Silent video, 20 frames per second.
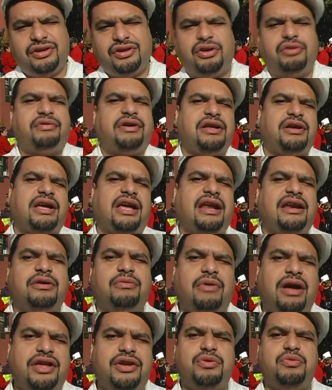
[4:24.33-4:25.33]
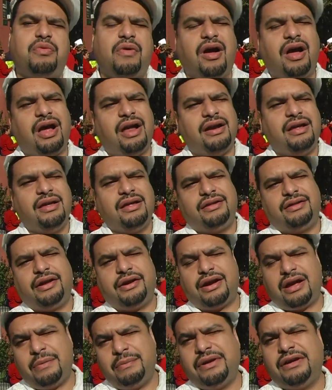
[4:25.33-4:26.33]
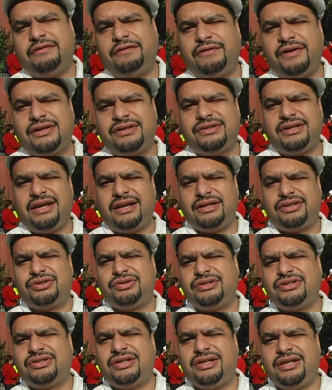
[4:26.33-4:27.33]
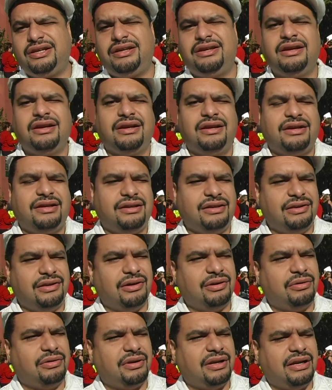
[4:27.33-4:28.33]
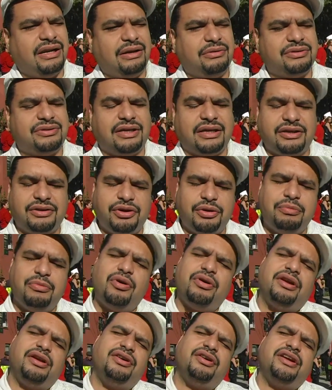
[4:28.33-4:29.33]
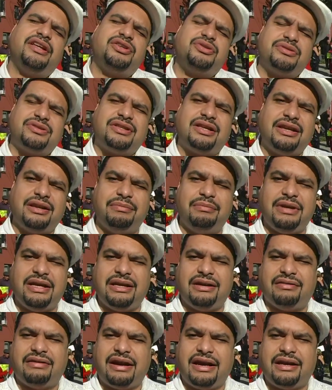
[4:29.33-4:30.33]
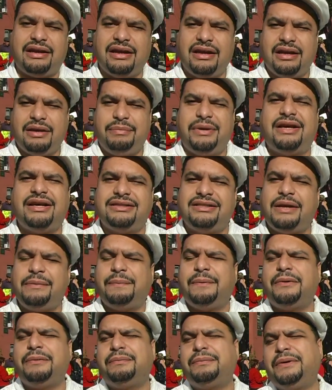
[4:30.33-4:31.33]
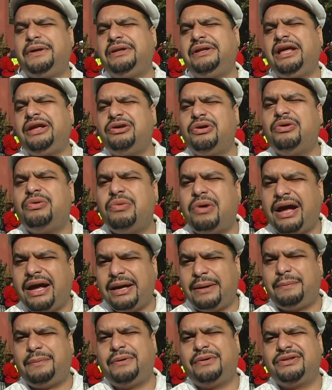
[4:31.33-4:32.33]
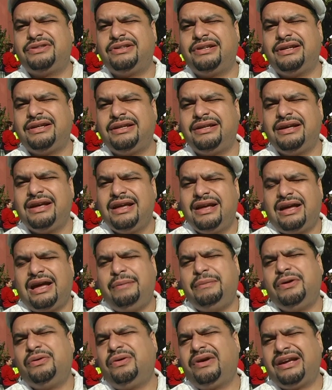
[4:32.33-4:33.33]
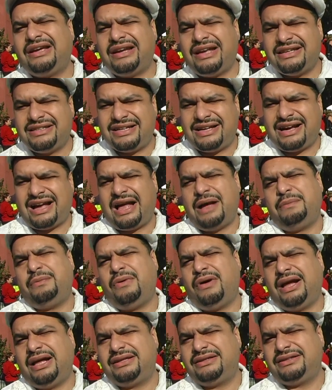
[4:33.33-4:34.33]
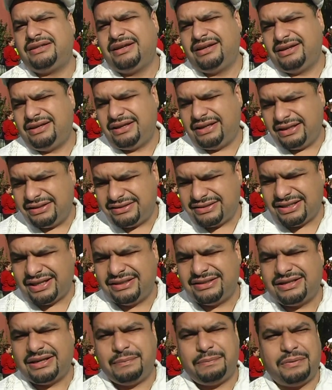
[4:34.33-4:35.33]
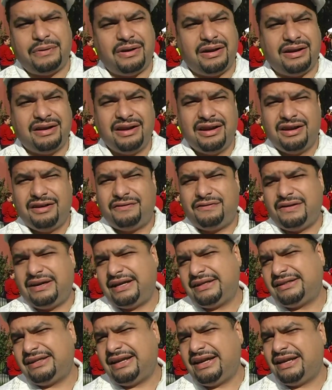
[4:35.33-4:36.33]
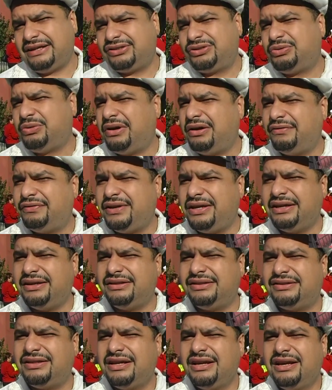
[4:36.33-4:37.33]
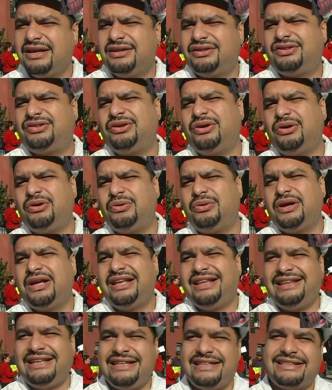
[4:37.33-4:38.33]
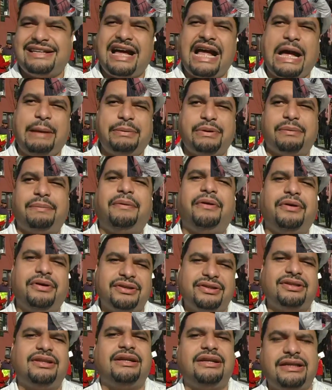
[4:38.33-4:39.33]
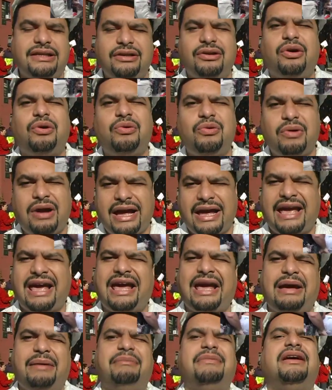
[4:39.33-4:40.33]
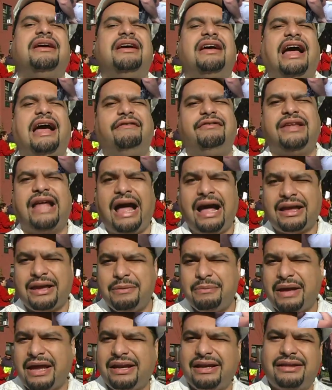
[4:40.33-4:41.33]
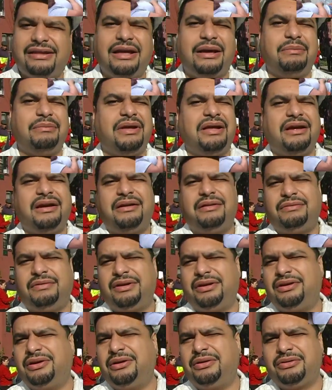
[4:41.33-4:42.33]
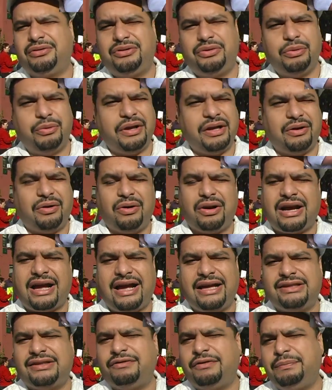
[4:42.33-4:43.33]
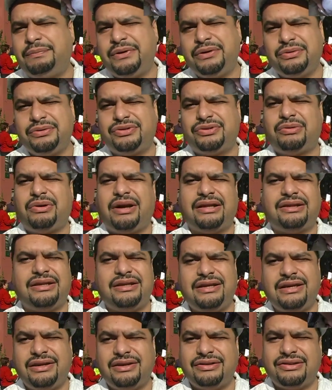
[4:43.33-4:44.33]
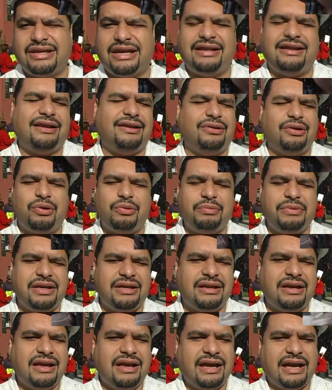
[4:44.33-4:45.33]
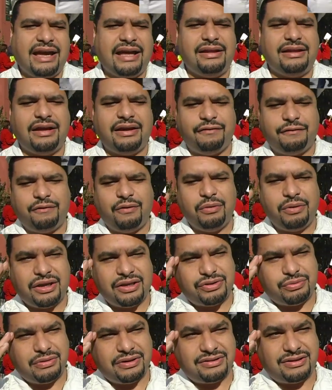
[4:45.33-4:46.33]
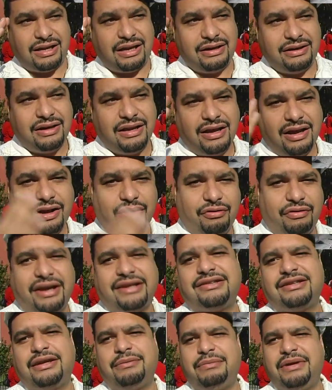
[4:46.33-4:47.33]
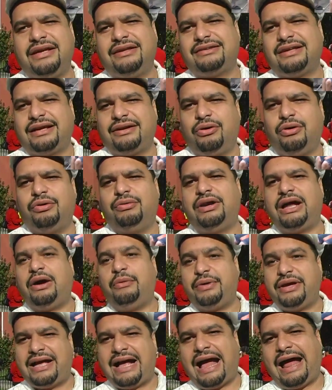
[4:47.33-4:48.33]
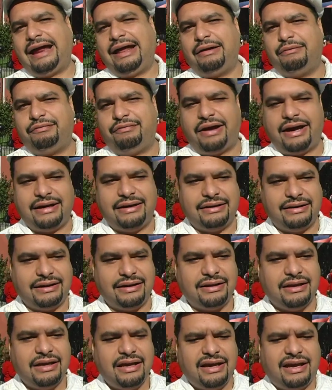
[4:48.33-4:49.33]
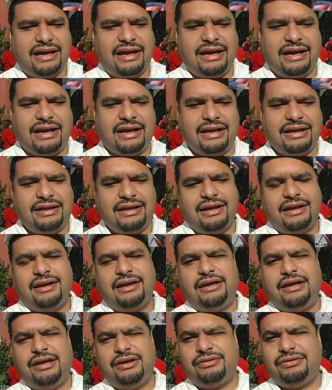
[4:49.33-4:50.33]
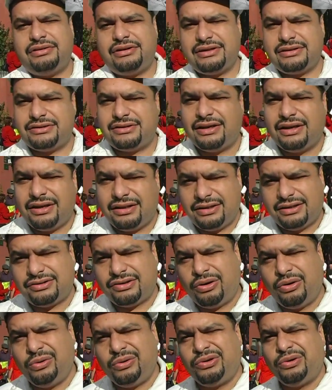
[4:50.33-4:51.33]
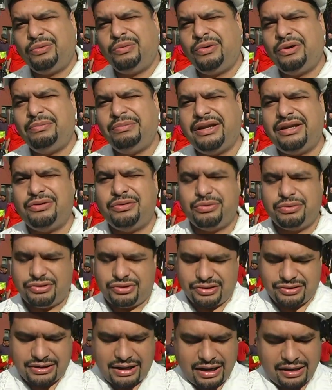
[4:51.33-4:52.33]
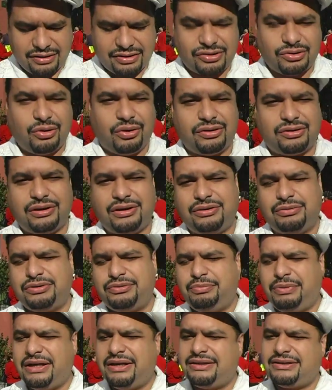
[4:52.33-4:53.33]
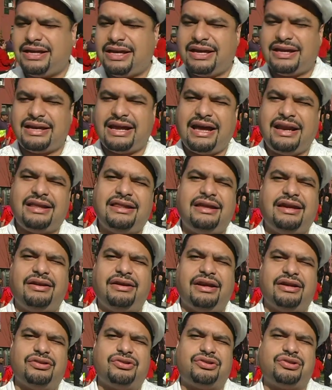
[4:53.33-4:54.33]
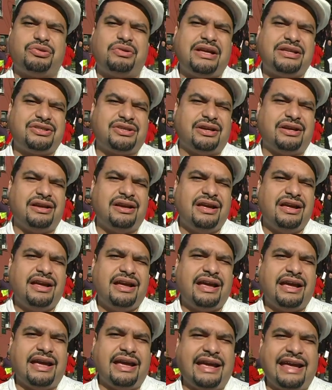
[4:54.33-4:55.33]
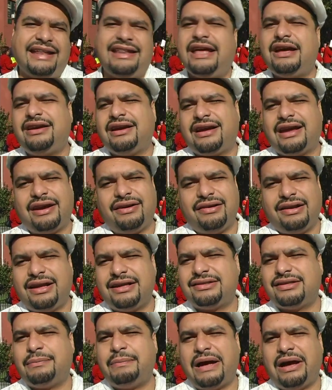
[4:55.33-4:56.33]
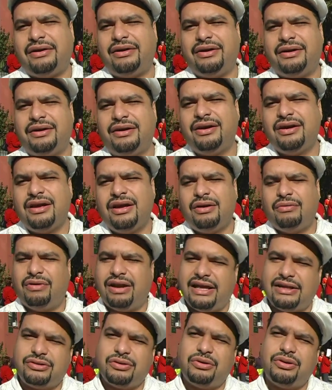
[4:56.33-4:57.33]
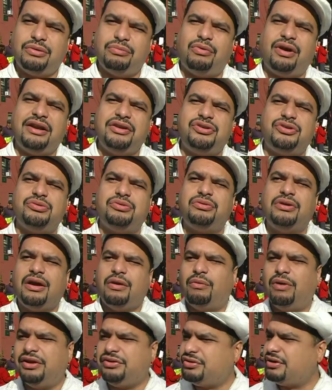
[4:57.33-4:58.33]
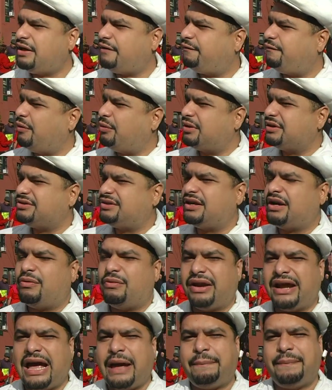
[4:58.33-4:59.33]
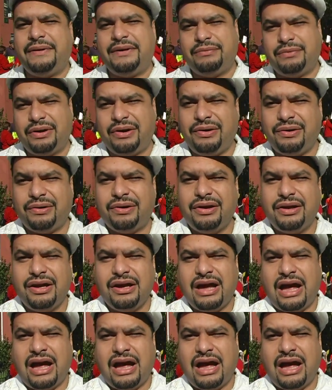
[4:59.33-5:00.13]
You're already getting what you want. They're coming to fix the electricity, you know? And I was like, you're interested in me, right? Because they know who I am personally. I've been organizing Cop Watch in Sunset Park for like the last 12 years. So these cops personally know who I am. I've documented them, you know, doing all kinds of abuse throughout the years, and they know me, and their focus was on arresting me. It's like, oh, now we got him finally. And here's this older woman who just got assaulted, who's being taken out of there in a stretcher, and they could care less about her. When I told them, why don't you not focusing on what happened to her?